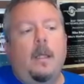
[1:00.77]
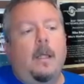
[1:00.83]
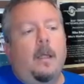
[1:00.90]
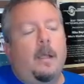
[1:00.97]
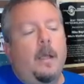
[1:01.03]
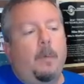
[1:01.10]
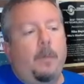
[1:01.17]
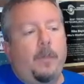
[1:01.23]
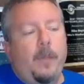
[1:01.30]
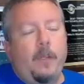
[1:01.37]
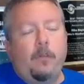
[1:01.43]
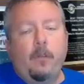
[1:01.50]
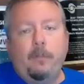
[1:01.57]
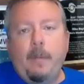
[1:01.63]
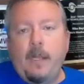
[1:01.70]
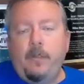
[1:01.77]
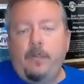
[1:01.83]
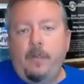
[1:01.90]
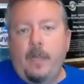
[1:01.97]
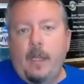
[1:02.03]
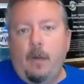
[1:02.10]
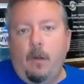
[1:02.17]
A couple things they're
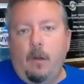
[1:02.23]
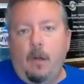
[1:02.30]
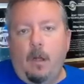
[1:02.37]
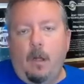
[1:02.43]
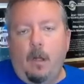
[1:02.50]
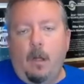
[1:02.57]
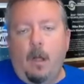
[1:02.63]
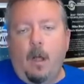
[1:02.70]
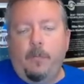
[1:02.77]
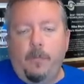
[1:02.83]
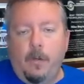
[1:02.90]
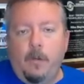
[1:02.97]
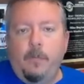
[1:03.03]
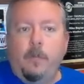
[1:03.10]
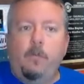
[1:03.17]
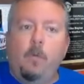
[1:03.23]
basing that on off of is